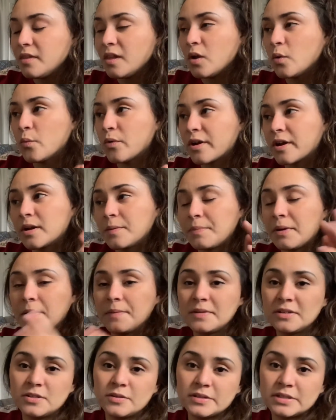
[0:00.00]
we're gonna
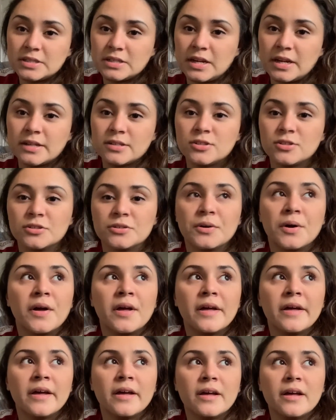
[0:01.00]
probably do it tonight too,
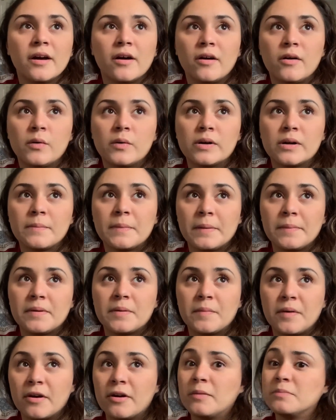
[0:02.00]
or maybe
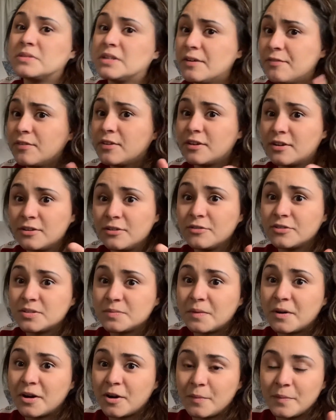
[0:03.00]
tomorrow. I'm definitely gonna do it
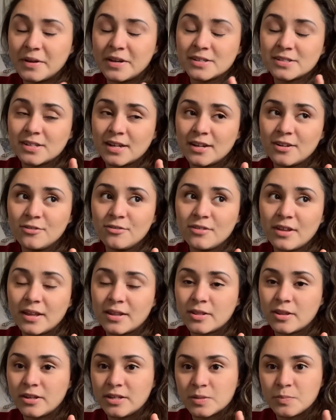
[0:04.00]
tomorrow because they do like
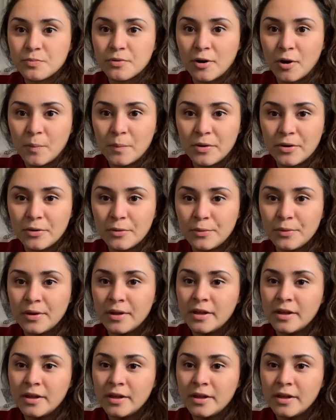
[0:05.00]
these promos